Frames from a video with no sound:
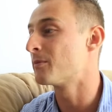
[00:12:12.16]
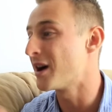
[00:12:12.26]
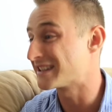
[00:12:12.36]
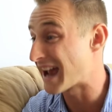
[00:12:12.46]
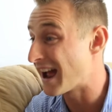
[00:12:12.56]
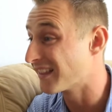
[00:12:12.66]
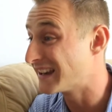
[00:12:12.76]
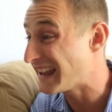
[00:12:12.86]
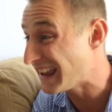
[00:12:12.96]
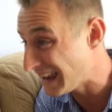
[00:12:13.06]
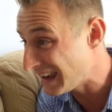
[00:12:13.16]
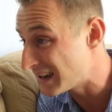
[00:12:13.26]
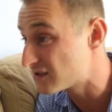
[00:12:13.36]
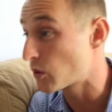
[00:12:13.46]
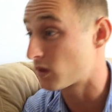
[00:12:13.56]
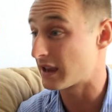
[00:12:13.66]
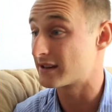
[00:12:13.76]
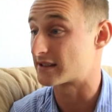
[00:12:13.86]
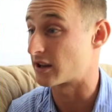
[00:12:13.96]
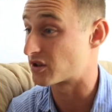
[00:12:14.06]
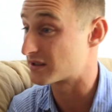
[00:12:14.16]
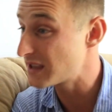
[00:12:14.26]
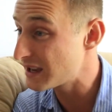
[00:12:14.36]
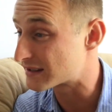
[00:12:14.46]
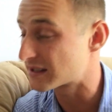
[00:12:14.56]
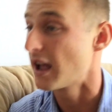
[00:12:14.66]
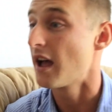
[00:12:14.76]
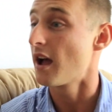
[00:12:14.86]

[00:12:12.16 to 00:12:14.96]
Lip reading: my talent into things such as this.